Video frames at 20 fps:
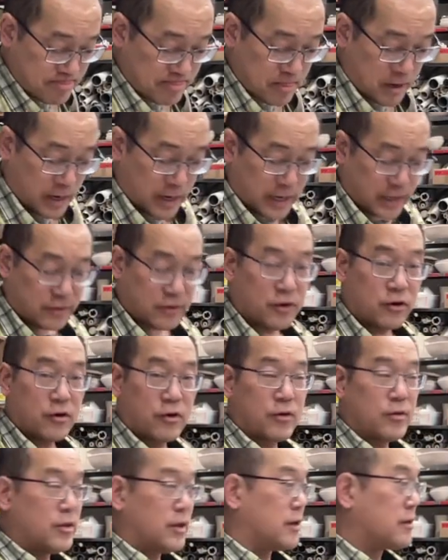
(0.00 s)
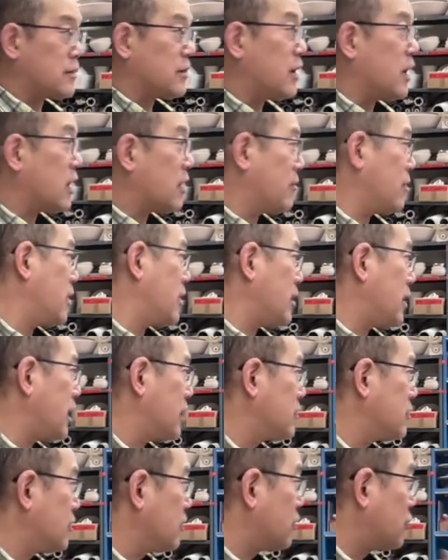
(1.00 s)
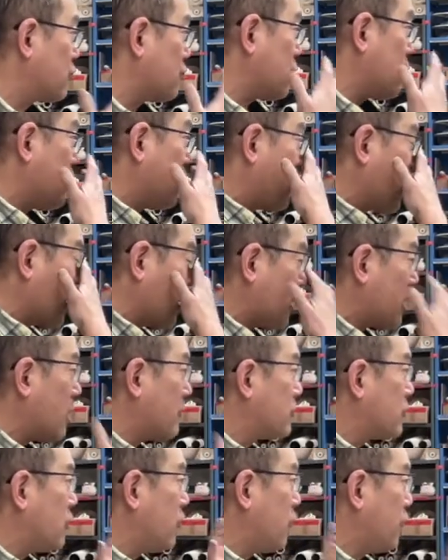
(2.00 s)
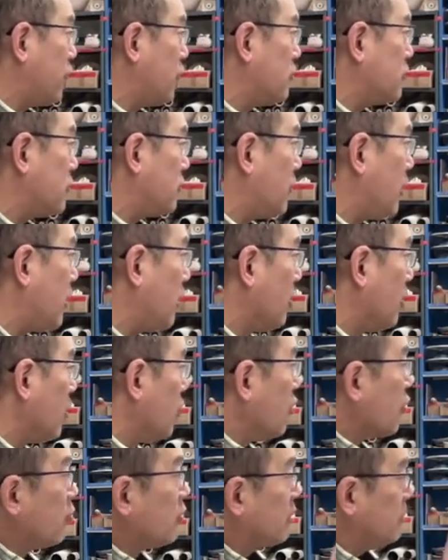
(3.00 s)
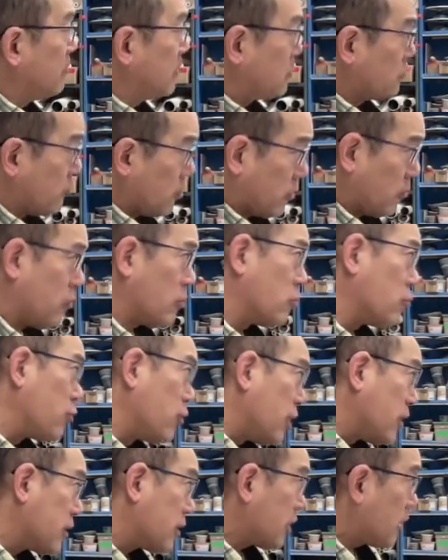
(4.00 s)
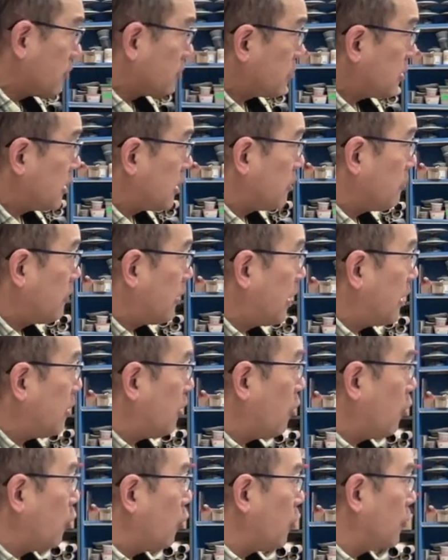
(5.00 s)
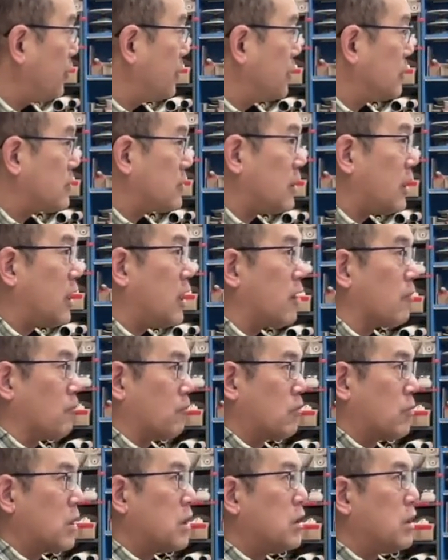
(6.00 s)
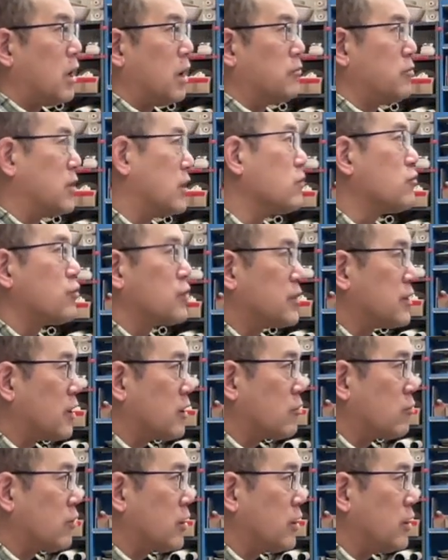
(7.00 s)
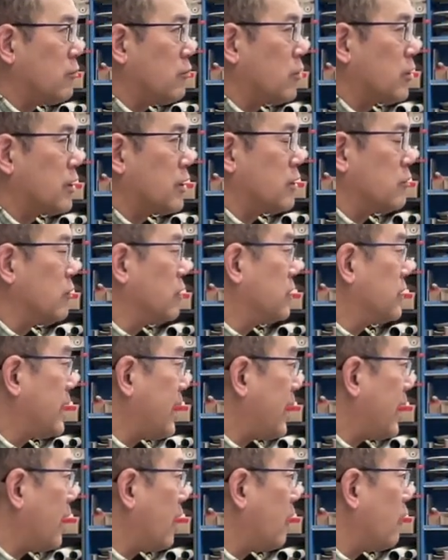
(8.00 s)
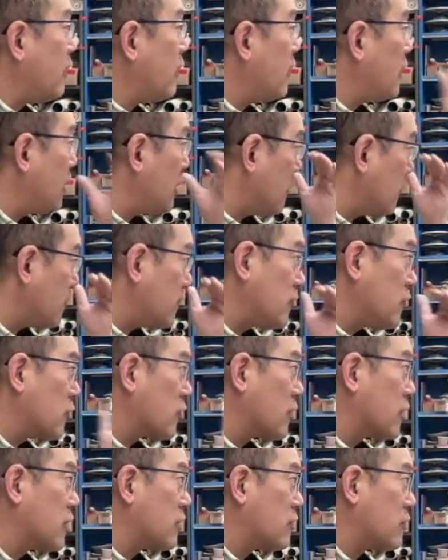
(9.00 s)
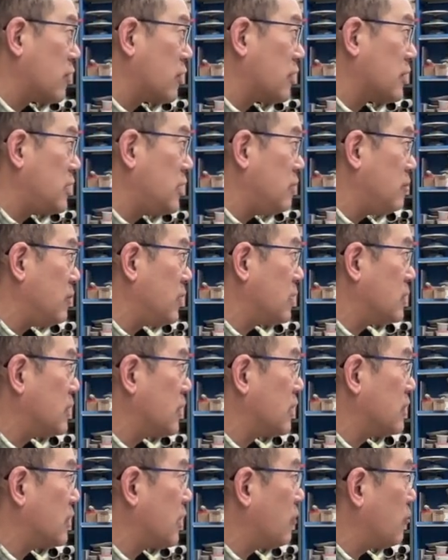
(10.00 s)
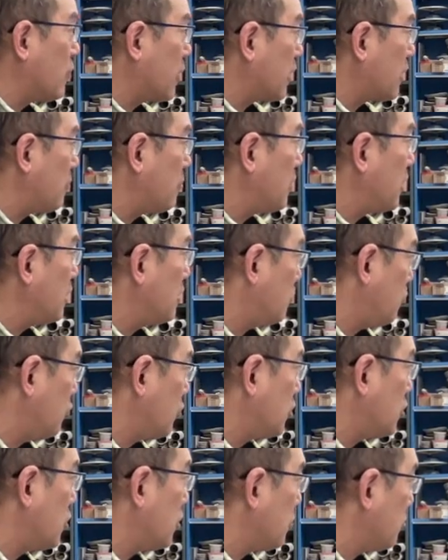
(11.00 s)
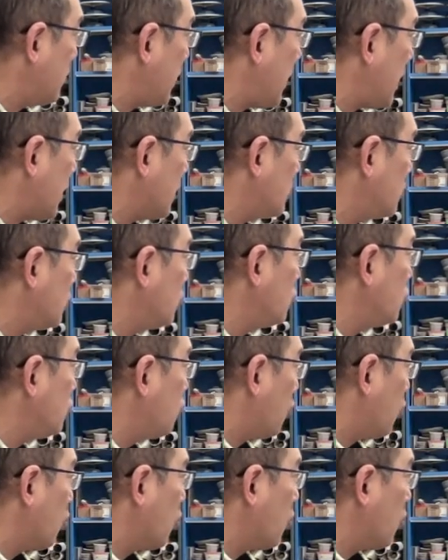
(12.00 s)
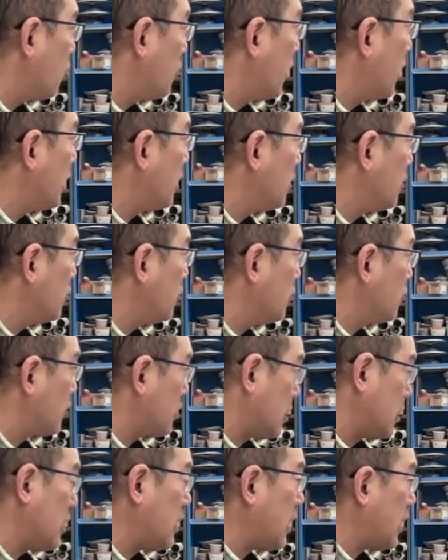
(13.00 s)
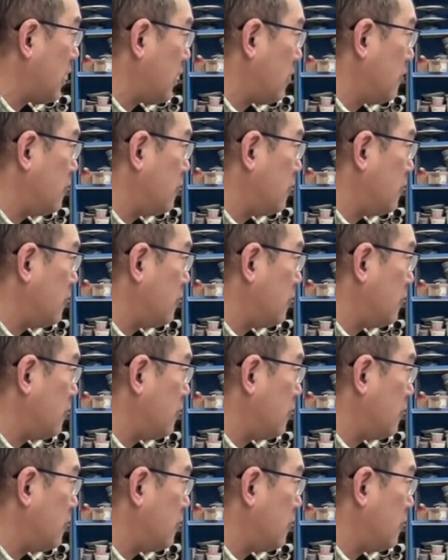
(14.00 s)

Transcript: All right, so let's talk about actually throwing a cup. So first of all, we've been throwing with reclaimed clay, right, all this time um, since we started working on the wheel. Now, if you're gonna start keeping things, I recommend switching back to your regular clay.